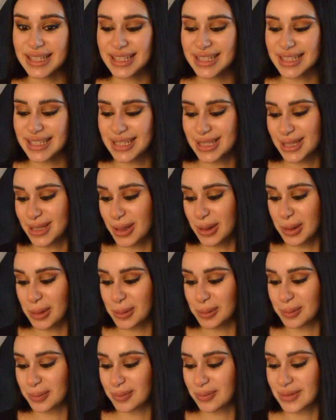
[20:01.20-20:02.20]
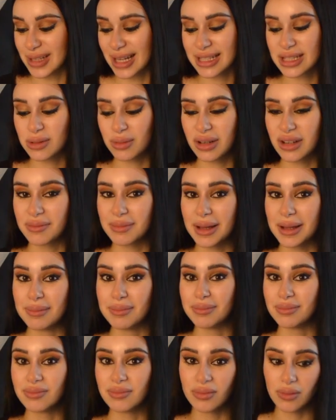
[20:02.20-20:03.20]
it. So that's one of my
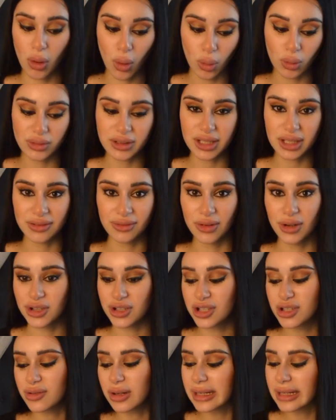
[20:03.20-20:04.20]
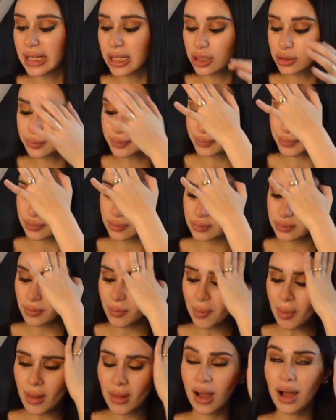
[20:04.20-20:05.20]
only aversions right now.
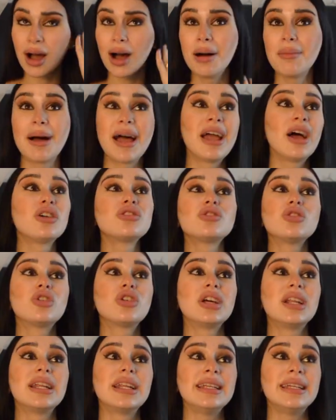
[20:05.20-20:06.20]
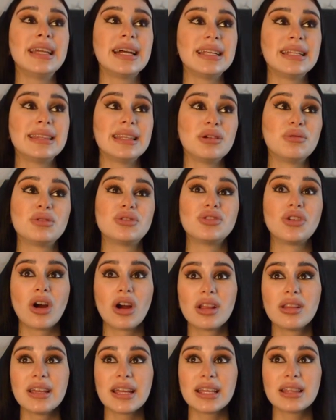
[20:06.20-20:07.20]
I also couldn't eat anything with
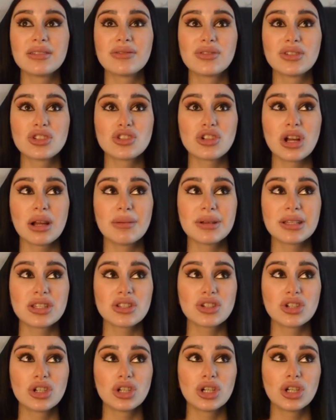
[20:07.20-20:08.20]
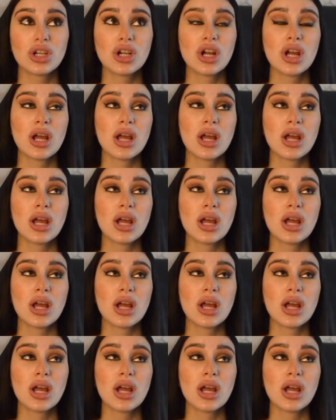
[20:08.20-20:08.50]
garlic in the first trimester.